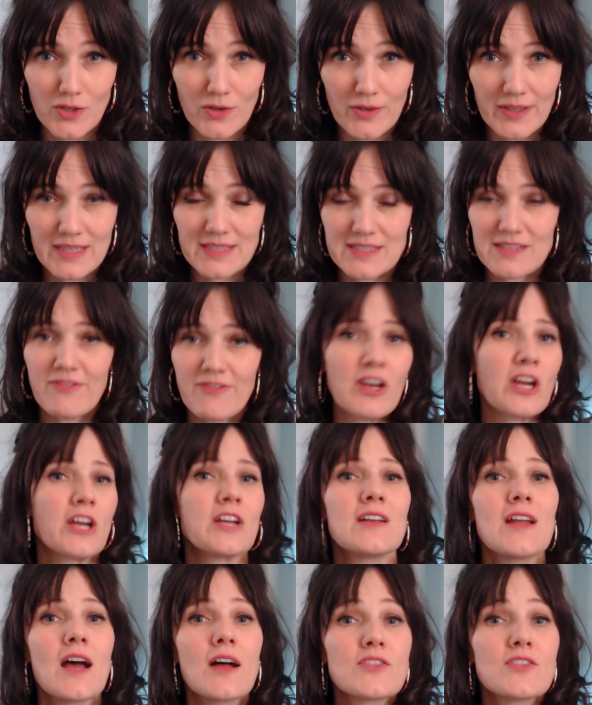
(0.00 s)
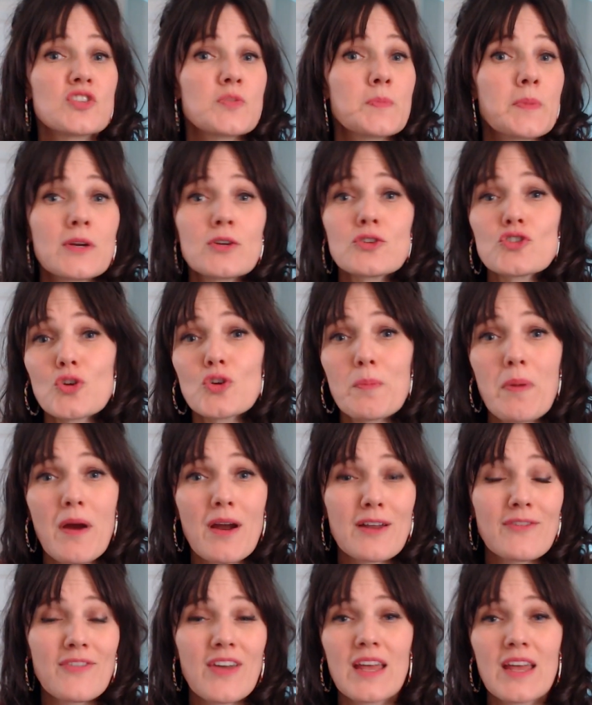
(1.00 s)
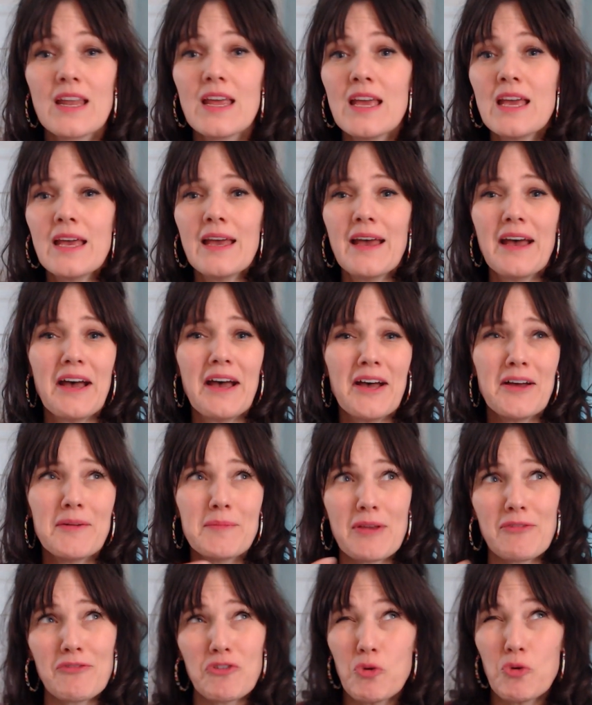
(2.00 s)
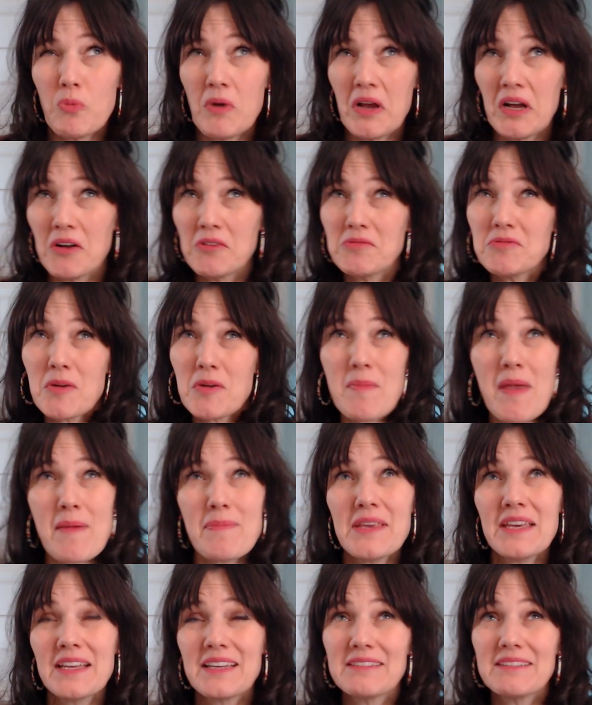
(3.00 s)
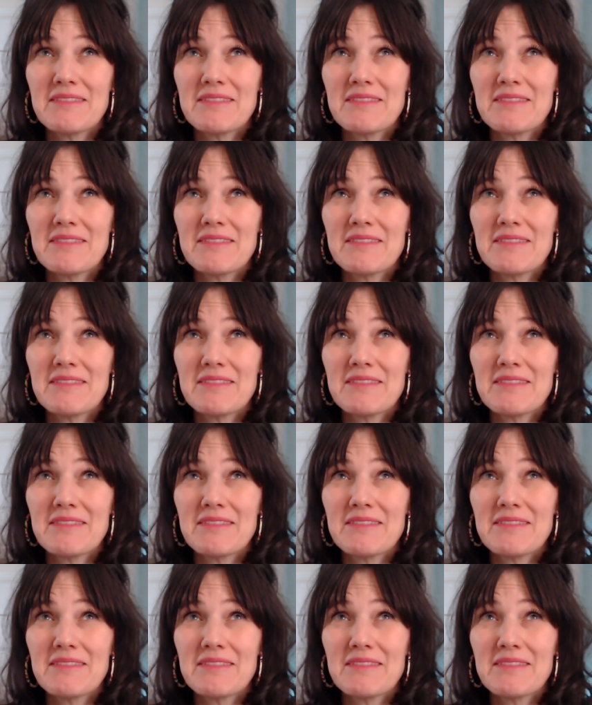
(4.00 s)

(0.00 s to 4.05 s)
It is a very non-spiritual part of it, if you will, or maybe it